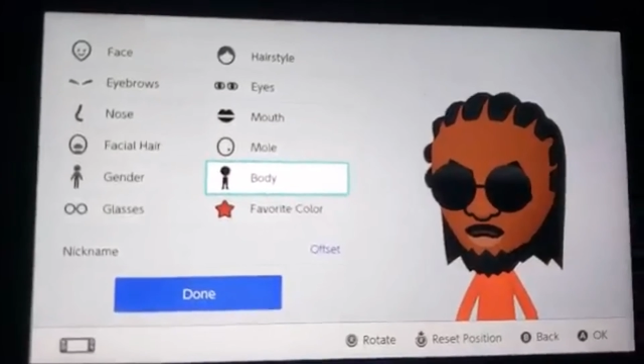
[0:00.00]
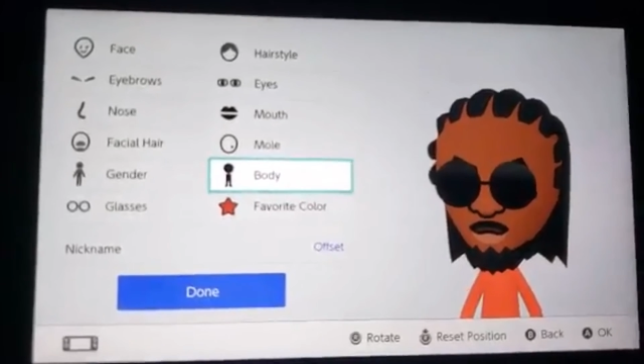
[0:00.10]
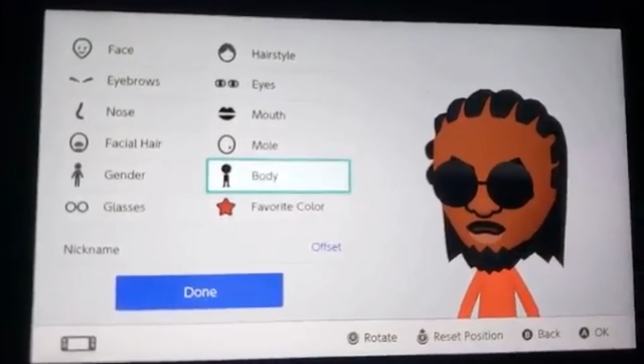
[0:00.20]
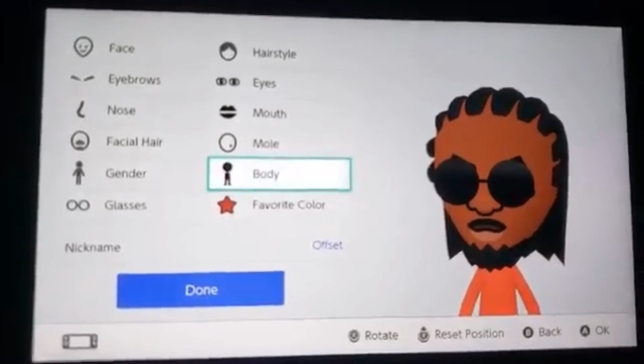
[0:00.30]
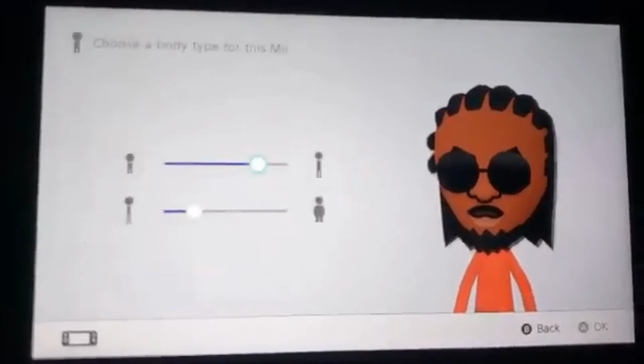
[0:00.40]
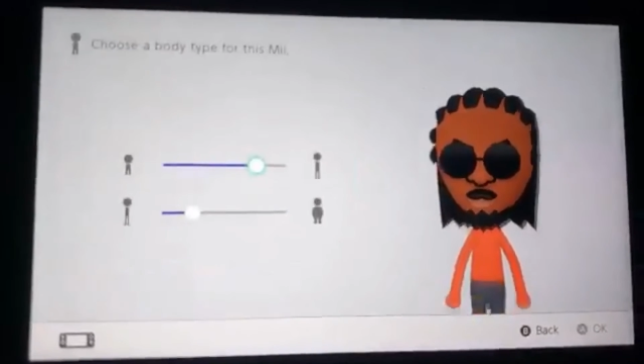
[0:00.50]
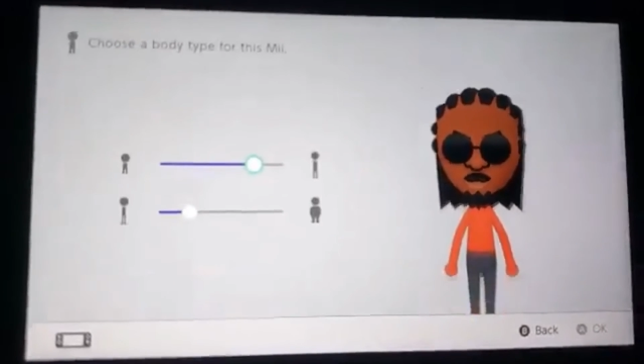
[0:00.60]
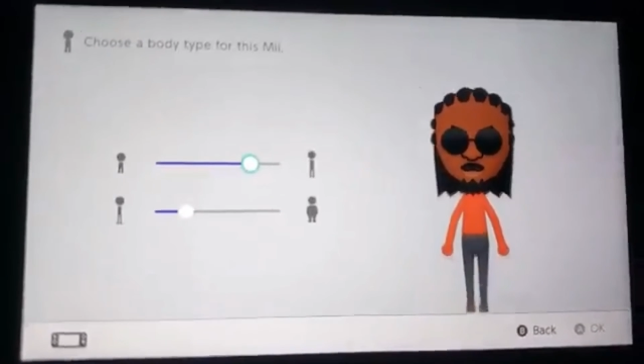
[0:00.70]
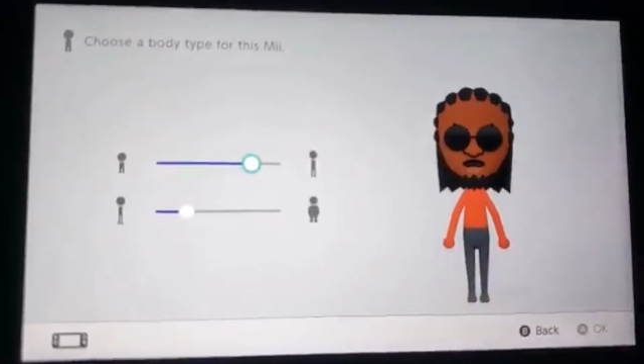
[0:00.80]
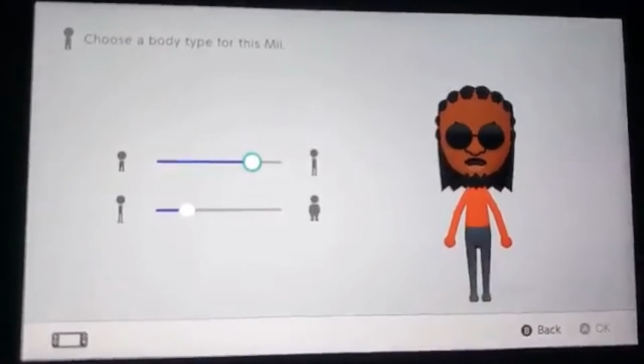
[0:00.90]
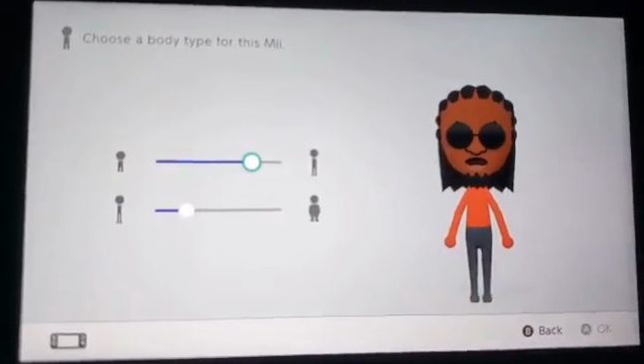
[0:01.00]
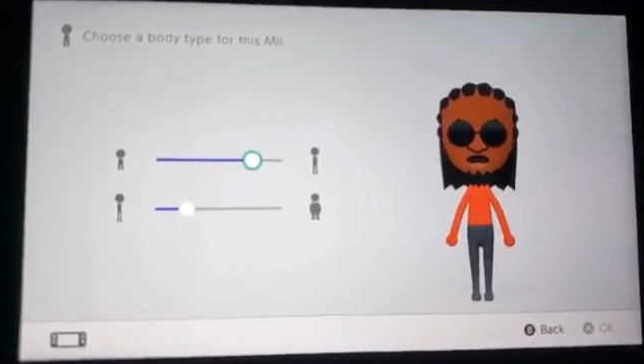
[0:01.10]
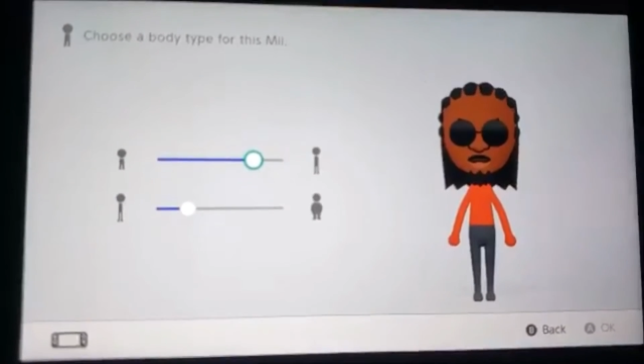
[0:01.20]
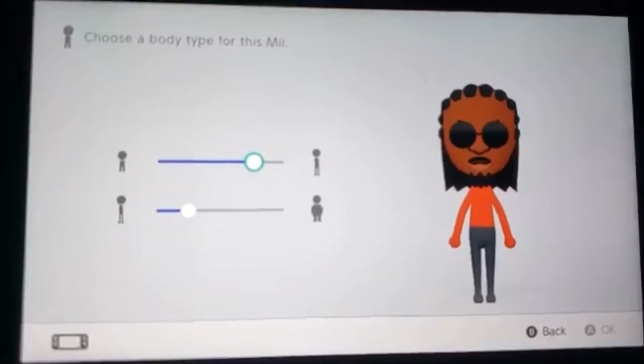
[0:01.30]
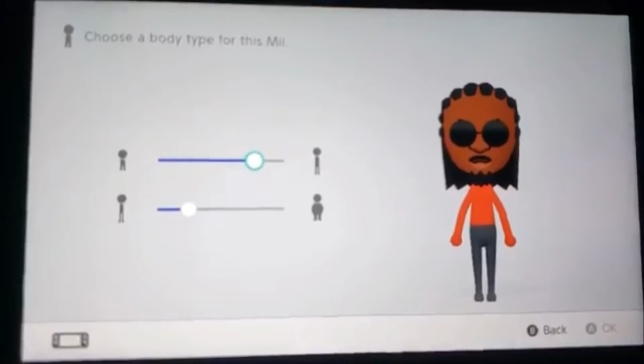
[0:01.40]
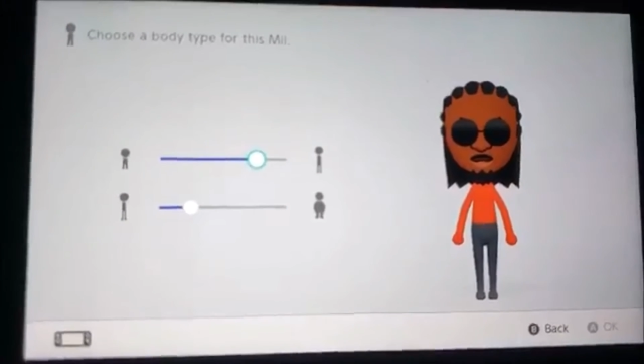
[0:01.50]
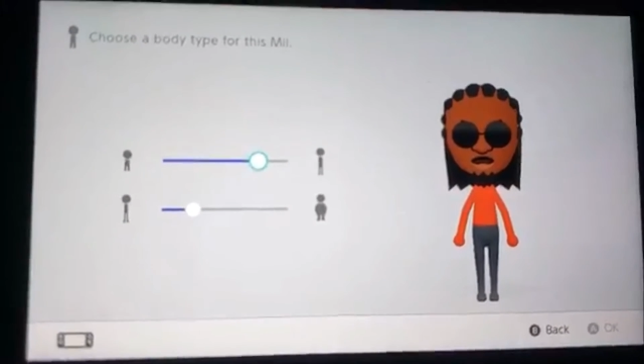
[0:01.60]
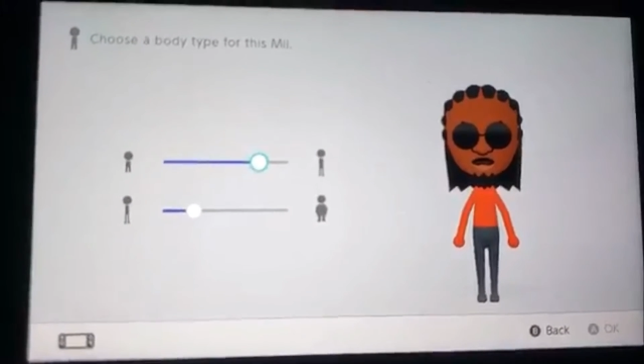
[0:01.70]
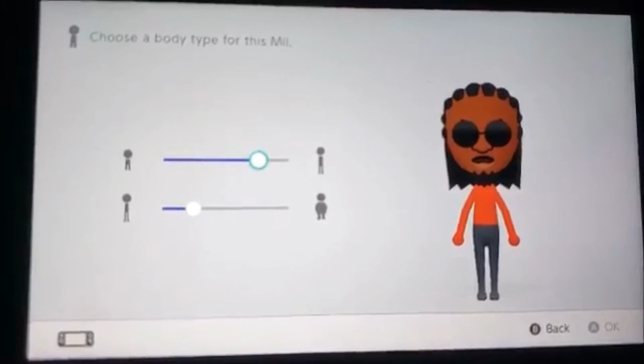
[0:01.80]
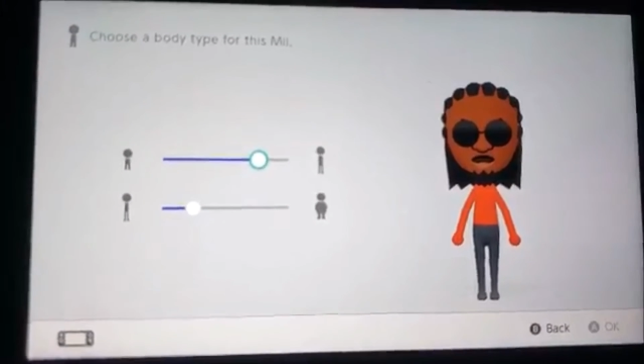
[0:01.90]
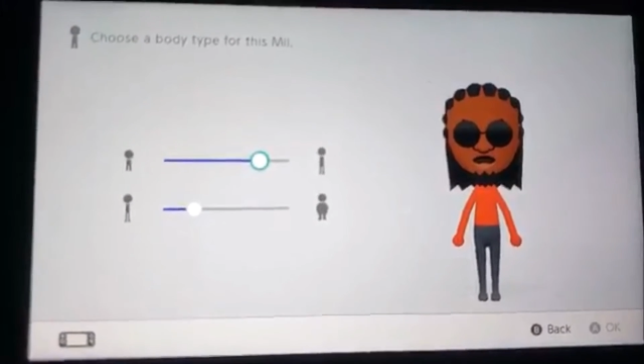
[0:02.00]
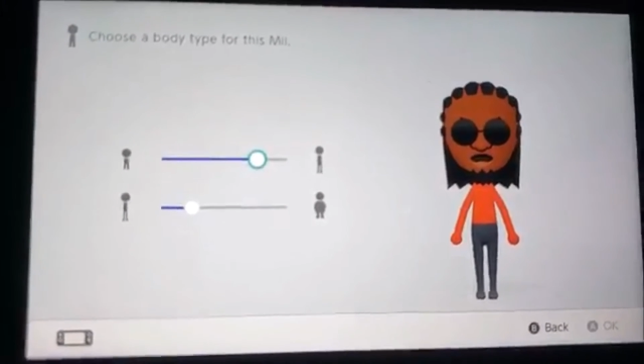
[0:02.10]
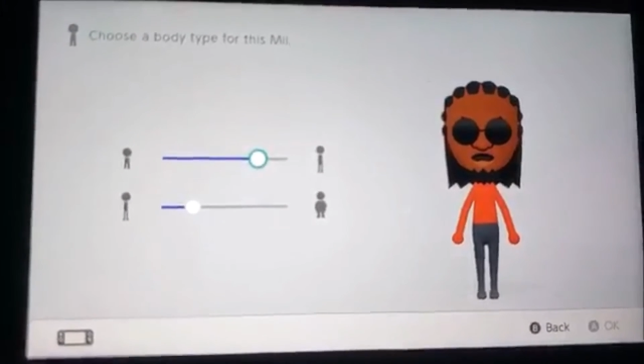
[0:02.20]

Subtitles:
That's your opinion how you want it,